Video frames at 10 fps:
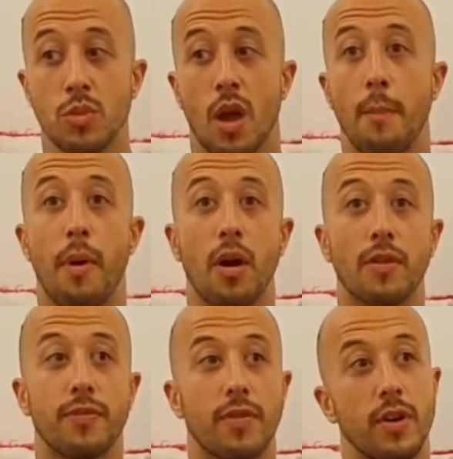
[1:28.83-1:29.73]

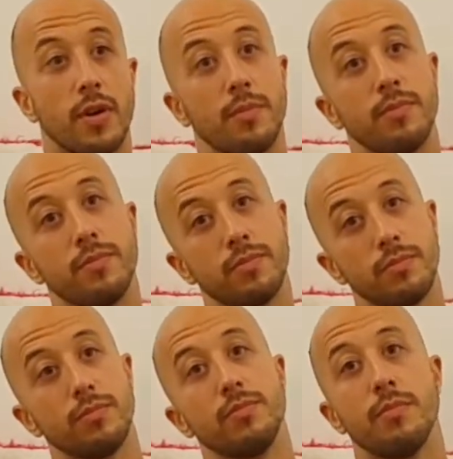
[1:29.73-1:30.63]
apart from
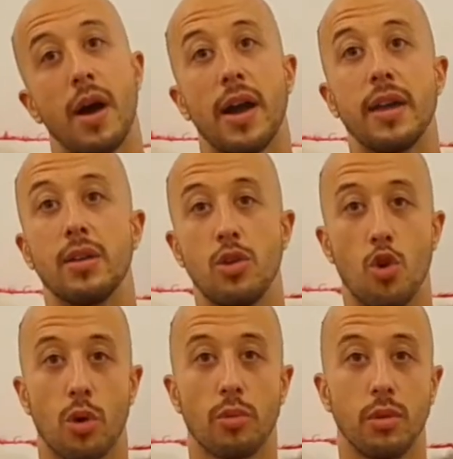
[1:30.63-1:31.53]
my
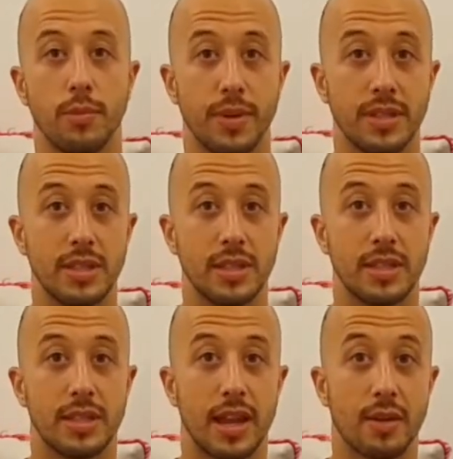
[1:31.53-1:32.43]
normal
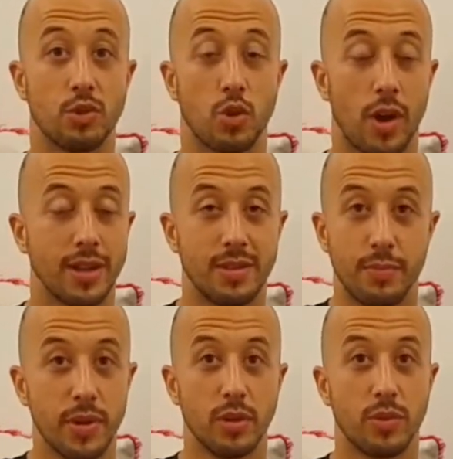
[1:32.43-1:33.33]
business that I'm trying to
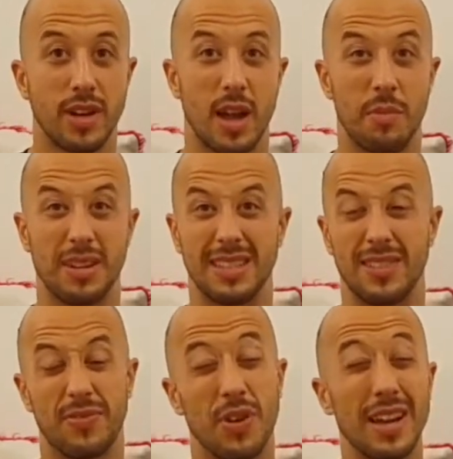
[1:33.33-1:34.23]
build right now, because
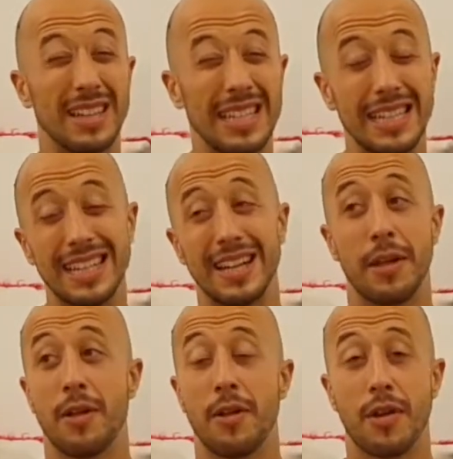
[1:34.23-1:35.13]
frankly,
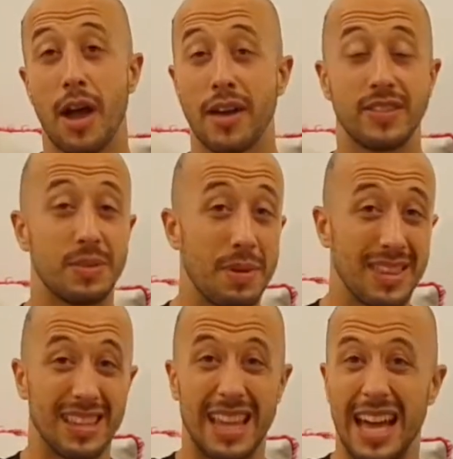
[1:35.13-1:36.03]
I spent
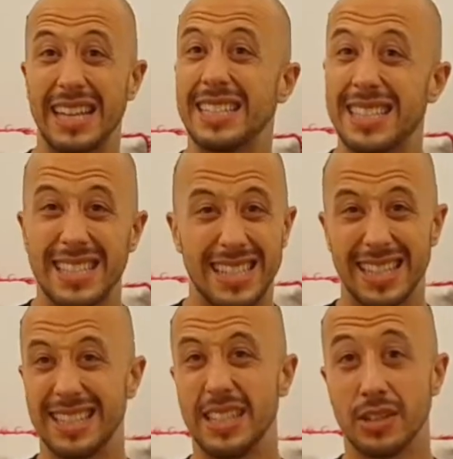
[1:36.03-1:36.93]
the last
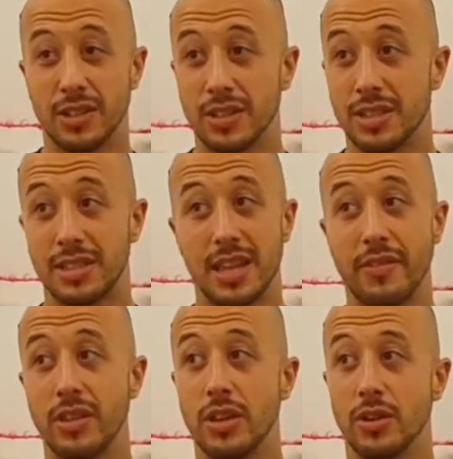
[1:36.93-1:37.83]
6 years,
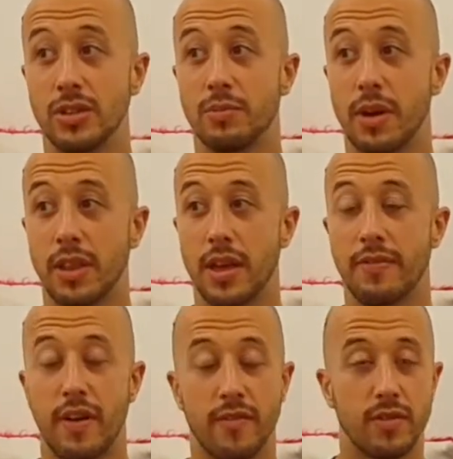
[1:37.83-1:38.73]
7 years of my life,
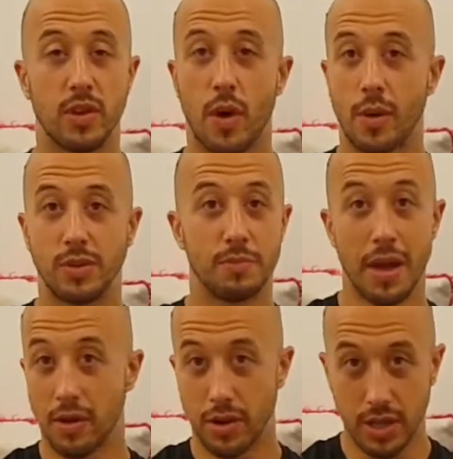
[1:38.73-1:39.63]
I was
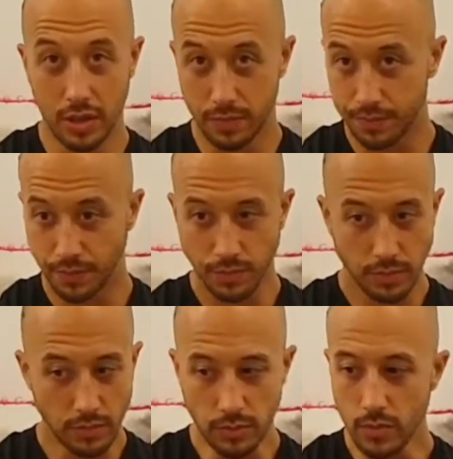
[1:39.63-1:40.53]
married,
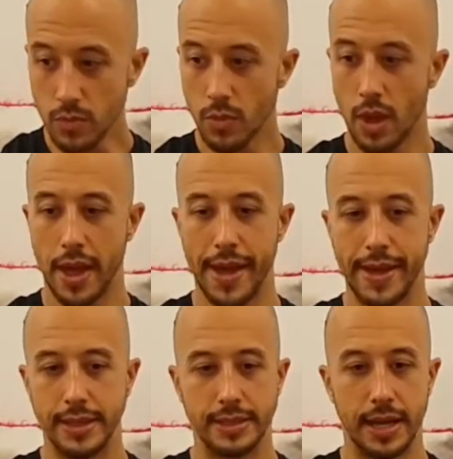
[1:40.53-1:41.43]

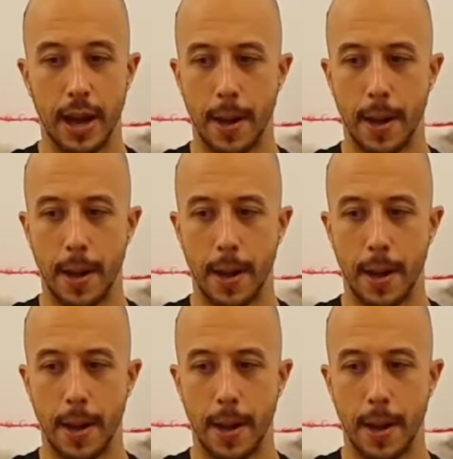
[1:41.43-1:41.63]
and